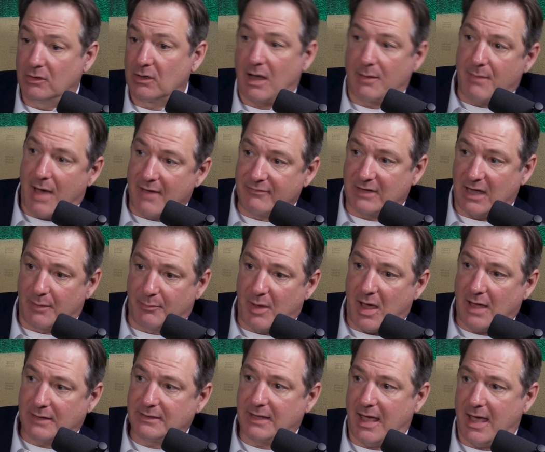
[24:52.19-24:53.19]
I mean, look,
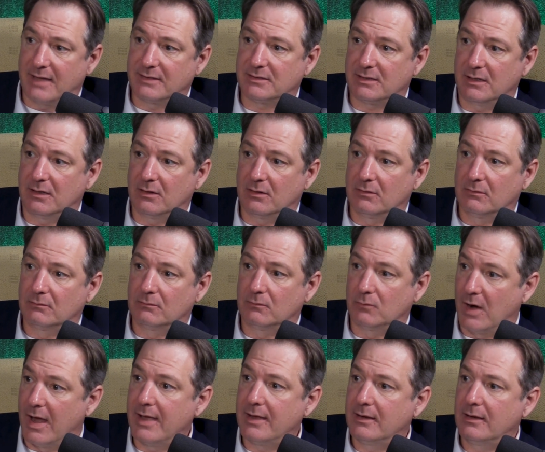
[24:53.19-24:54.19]
I've got a podcast
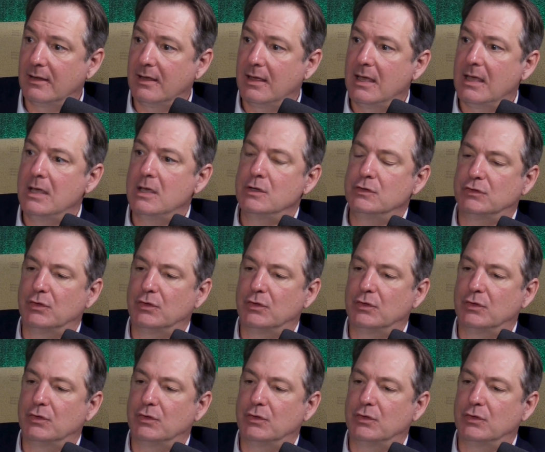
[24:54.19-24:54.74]
here, right?